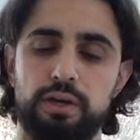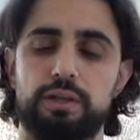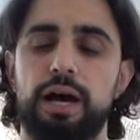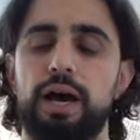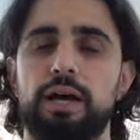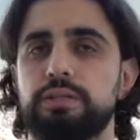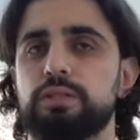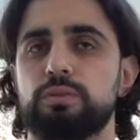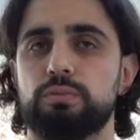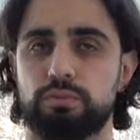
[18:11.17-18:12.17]
that,
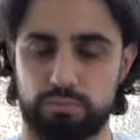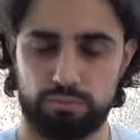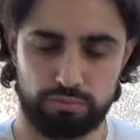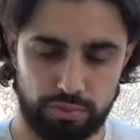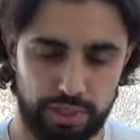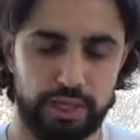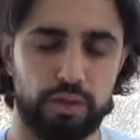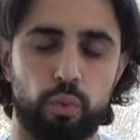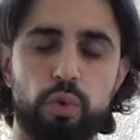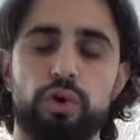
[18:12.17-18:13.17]
again,
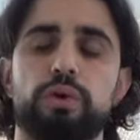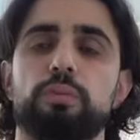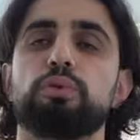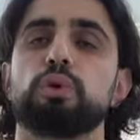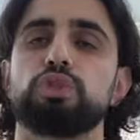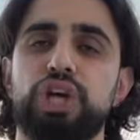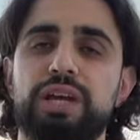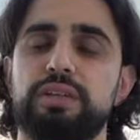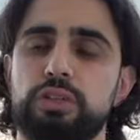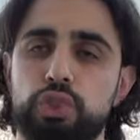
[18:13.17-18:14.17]
the word,
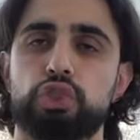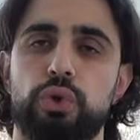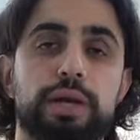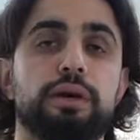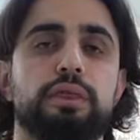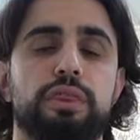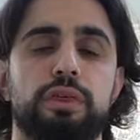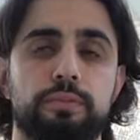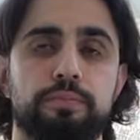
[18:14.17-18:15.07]
projected strength